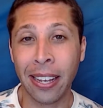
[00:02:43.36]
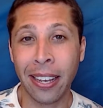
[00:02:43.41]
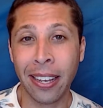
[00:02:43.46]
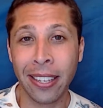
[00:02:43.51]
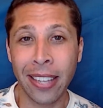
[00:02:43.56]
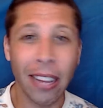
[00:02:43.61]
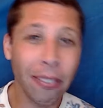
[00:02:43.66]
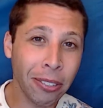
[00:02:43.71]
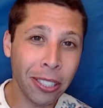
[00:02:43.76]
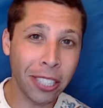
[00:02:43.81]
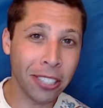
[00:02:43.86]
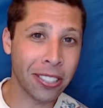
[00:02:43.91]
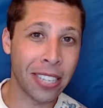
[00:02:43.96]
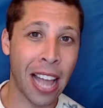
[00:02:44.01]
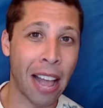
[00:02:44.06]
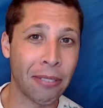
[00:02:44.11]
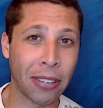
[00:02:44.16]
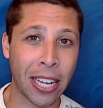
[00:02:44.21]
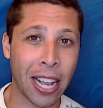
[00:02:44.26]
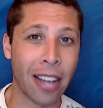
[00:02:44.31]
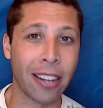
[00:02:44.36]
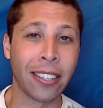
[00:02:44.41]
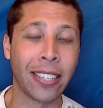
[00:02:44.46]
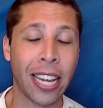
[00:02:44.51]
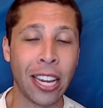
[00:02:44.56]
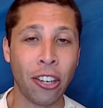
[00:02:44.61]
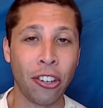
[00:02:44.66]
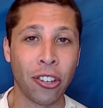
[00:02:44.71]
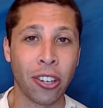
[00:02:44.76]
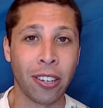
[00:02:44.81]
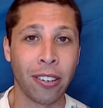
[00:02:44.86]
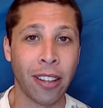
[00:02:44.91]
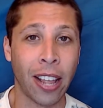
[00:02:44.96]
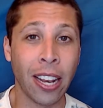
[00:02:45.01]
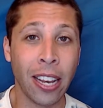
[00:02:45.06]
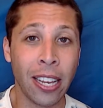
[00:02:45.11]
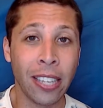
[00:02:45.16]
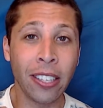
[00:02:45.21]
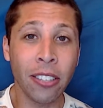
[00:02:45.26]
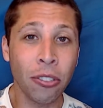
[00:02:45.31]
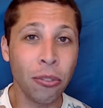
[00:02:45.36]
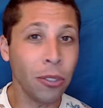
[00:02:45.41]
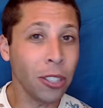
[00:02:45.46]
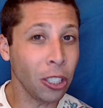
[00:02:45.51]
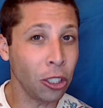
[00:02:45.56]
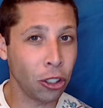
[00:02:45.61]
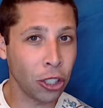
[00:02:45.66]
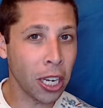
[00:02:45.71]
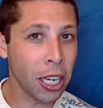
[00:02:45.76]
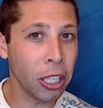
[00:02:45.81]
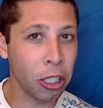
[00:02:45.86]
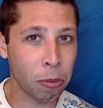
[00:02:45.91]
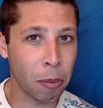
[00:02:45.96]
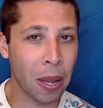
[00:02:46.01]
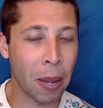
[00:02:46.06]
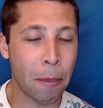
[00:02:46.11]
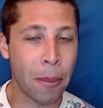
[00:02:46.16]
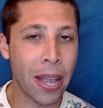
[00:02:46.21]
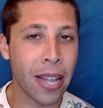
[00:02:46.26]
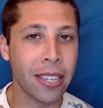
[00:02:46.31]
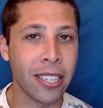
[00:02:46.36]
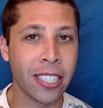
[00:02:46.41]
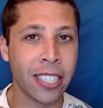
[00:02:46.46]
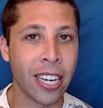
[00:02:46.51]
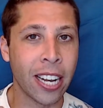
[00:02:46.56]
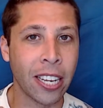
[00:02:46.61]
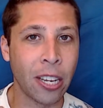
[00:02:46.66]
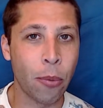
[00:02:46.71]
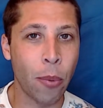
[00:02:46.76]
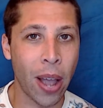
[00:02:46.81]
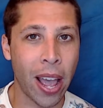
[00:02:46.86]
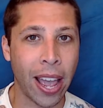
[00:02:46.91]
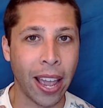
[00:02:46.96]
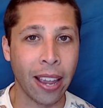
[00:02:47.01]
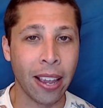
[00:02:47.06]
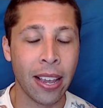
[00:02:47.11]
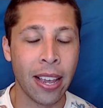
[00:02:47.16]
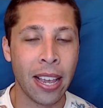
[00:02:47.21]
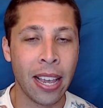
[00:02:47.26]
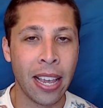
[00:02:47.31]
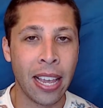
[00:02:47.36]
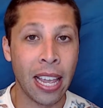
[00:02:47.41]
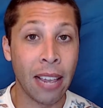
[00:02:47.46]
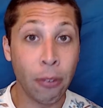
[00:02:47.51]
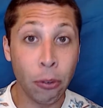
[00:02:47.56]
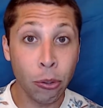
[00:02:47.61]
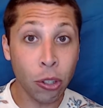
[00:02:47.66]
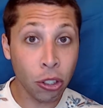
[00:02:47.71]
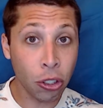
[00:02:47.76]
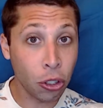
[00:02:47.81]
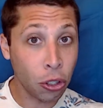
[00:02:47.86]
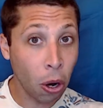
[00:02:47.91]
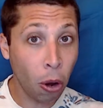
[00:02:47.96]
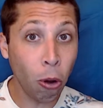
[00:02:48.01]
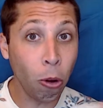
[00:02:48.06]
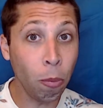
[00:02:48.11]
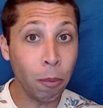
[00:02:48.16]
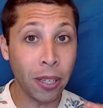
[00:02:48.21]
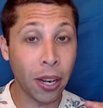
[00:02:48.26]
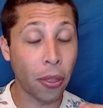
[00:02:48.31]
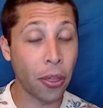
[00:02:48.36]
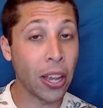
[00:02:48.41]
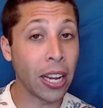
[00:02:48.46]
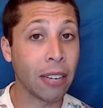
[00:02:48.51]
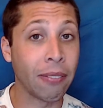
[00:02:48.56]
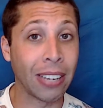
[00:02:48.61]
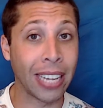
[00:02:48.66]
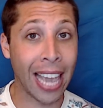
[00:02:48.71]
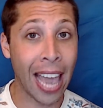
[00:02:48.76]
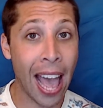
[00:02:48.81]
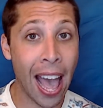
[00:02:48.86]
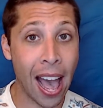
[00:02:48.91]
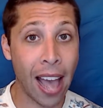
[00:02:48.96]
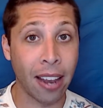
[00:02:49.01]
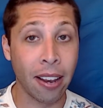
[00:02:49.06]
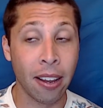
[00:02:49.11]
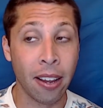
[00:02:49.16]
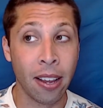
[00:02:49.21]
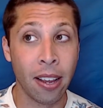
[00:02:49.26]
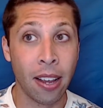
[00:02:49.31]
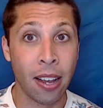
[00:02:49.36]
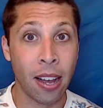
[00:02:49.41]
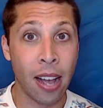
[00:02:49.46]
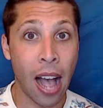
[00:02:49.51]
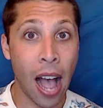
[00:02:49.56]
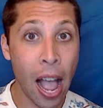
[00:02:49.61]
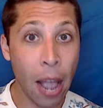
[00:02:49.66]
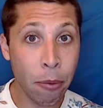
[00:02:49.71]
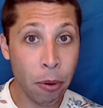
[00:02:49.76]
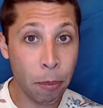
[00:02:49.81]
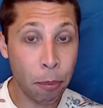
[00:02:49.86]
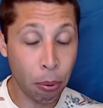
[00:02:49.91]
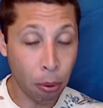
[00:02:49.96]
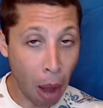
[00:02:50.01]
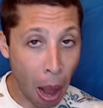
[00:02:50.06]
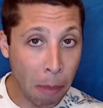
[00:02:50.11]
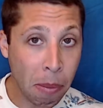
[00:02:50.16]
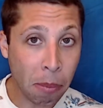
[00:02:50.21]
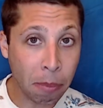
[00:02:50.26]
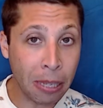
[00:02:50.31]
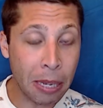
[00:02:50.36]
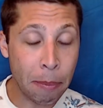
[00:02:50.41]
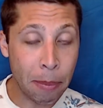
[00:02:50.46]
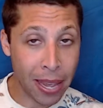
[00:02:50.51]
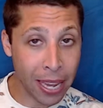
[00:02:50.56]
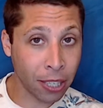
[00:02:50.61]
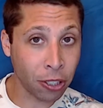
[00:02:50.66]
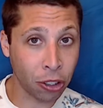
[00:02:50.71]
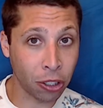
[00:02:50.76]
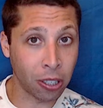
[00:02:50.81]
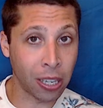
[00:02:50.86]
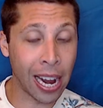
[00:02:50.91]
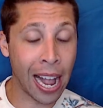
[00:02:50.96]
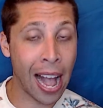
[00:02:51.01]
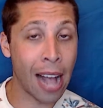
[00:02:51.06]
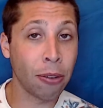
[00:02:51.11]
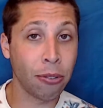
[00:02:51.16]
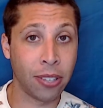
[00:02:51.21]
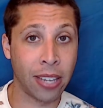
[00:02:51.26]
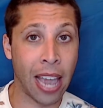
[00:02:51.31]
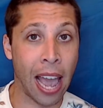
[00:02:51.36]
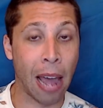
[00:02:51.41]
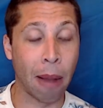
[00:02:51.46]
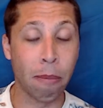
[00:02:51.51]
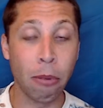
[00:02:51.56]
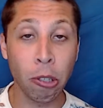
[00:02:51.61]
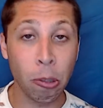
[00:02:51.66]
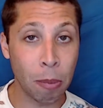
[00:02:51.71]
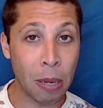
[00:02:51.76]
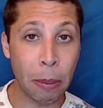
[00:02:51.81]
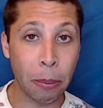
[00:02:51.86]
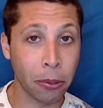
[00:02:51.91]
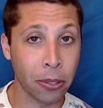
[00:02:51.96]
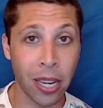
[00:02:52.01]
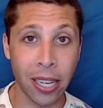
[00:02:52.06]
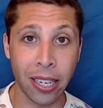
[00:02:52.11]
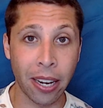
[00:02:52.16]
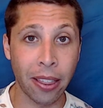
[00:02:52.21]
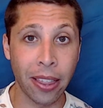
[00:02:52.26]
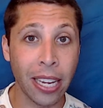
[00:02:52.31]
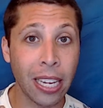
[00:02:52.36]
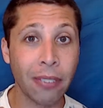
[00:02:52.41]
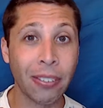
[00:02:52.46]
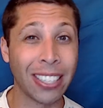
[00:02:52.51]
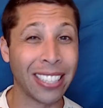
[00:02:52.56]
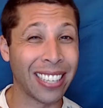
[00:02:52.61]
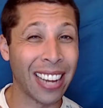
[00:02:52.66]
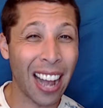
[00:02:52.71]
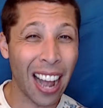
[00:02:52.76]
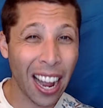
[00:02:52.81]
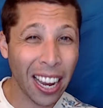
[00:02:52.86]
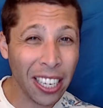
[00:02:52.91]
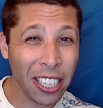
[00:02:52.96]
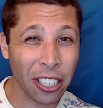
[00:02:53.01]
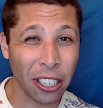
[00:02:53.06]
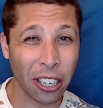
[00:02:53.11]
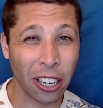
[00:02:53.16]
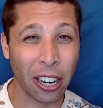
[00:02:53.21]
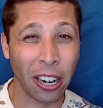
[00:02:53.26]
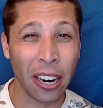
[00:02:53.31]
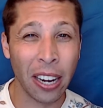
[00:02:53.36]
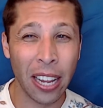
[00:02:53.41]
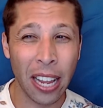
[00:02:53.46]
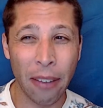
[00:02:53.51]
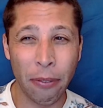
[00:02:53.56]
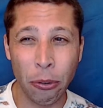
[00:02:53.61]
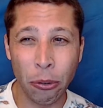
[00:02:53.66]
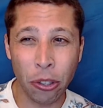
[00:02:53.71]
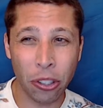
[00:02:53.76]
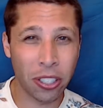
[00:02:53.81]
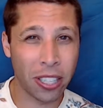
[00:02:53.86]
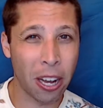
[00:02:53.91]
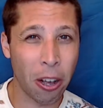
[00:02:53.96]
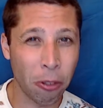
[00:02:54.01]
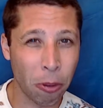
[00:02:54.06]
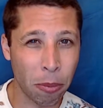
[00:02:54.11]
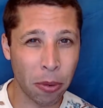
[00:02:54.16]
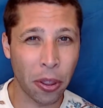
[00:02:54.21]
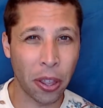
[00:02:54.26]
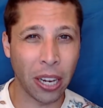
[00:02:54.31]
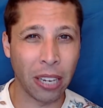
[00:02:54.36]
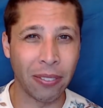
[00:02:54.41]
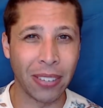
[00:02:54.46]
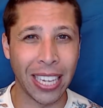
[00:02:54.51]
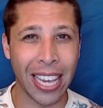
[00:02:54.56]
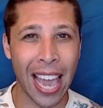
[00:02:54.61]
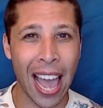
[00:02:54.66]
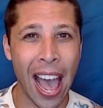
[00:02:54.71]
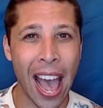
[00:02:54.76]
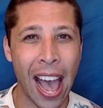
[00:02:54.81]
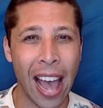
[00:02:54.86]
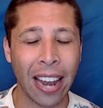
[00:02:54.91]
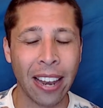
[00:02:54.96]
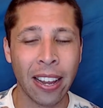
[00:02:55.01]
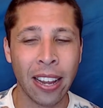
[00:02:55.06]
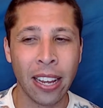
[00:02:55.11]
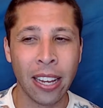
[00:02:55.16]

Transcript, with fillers: that really doesn't have a connotation, and it doesn't really change my opinion in any way. If you just told me to think of a cat, I would probably picture a house cat. Most people are not going to think of a tiger if you just tell them to think of a cat.